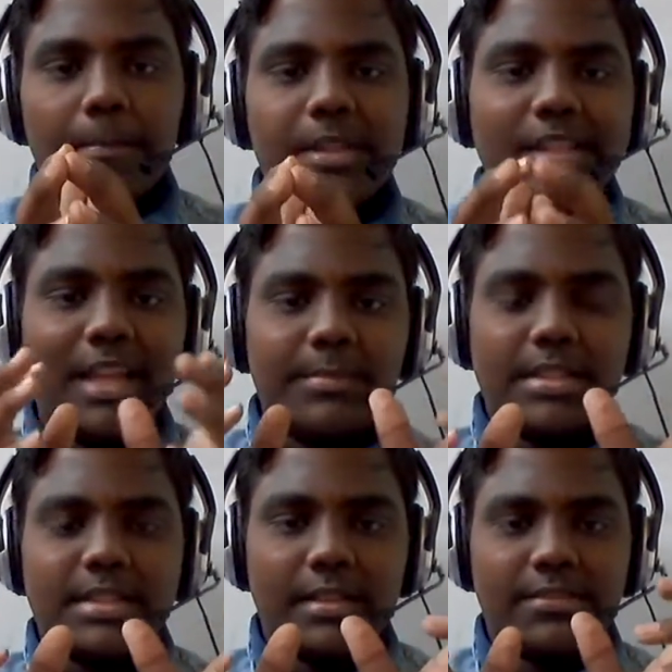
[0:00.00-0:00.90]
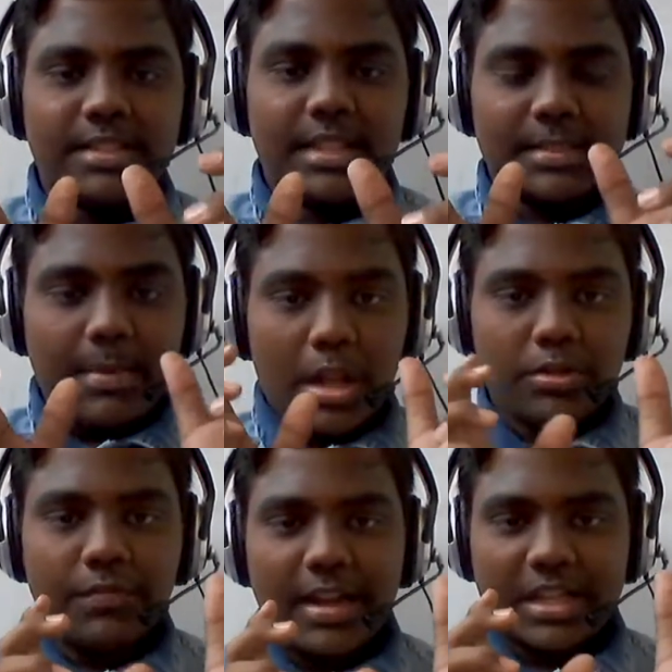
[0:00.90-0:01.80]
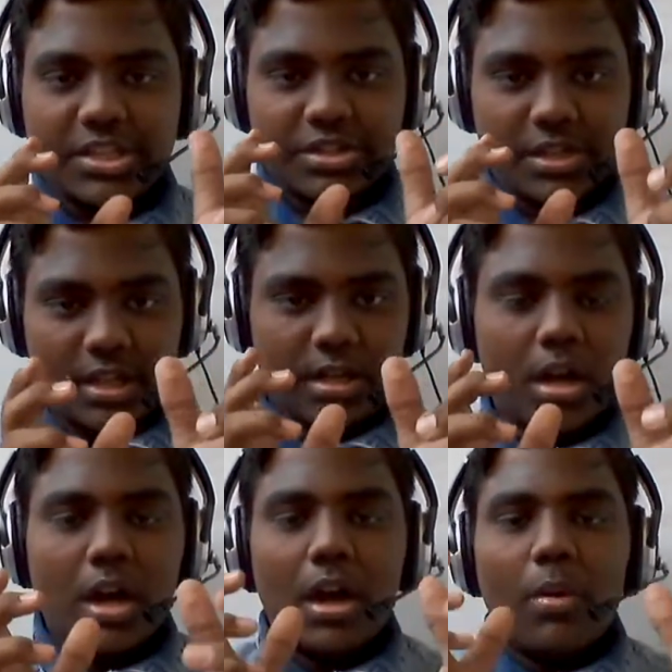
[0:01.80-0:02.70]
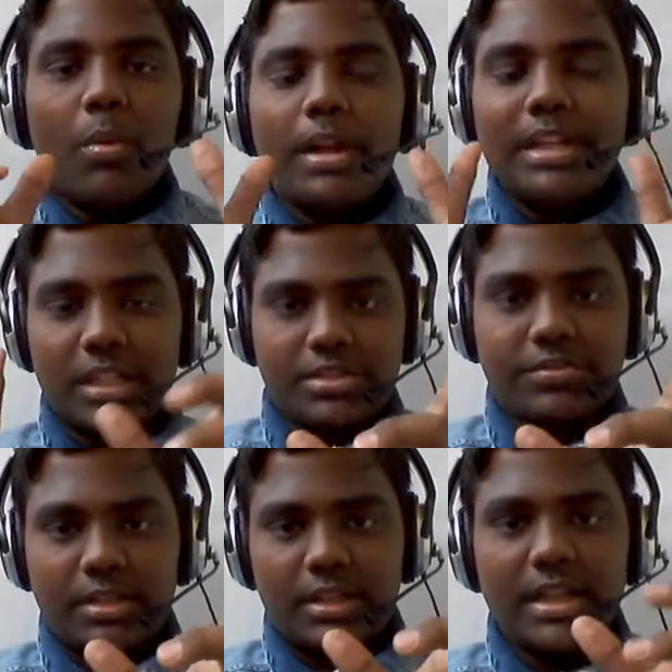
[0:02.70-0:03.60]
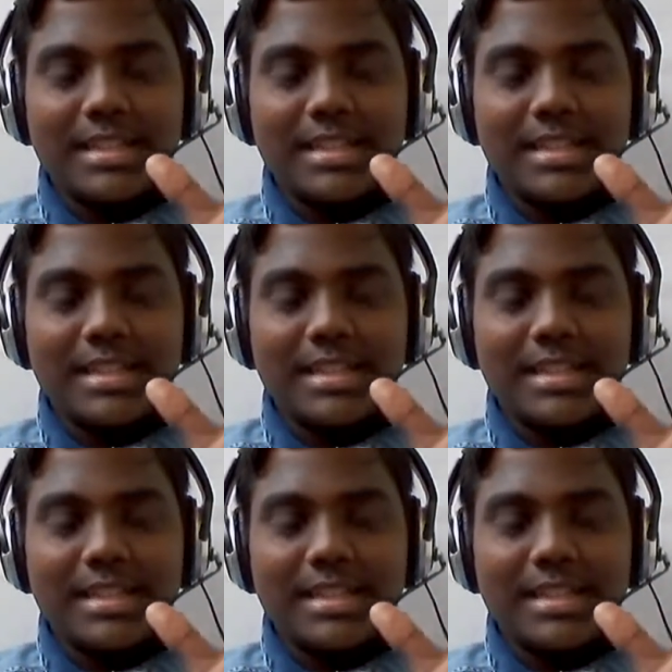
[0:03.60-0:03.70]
the name itself says manufacturing industry.